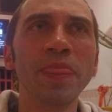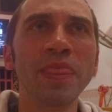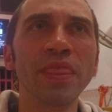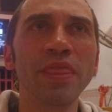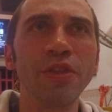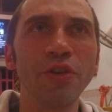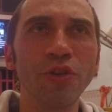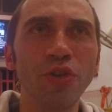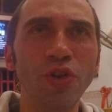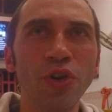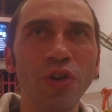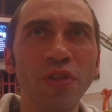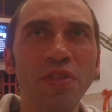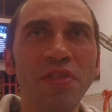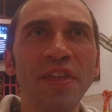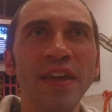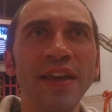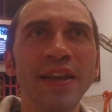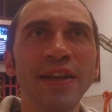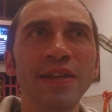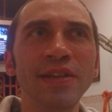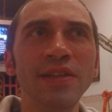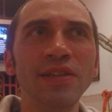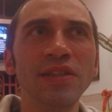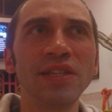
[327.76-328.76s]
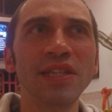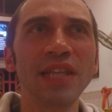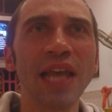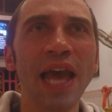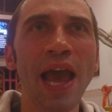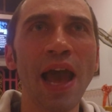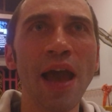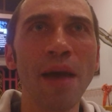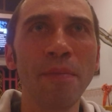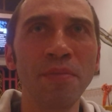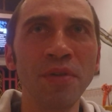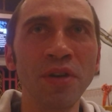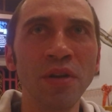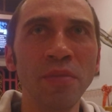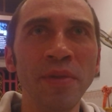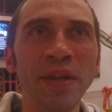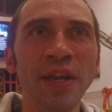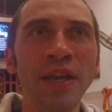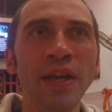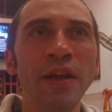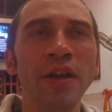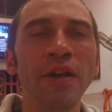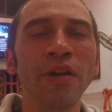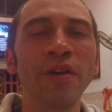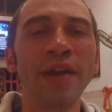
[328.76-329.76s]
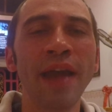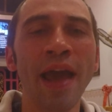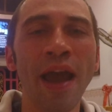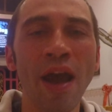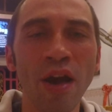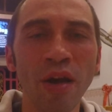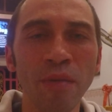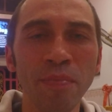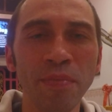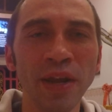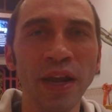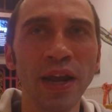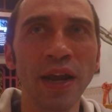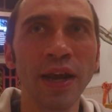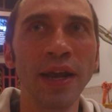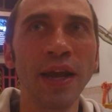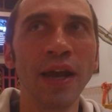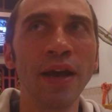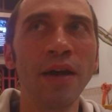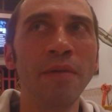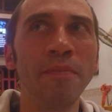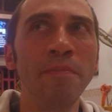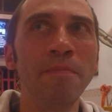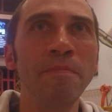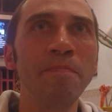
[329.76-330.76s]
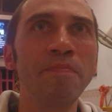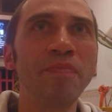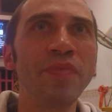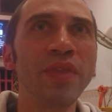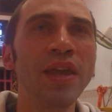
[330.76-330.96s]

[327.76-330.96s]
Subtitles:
the good things that happen to me here and how happy I am,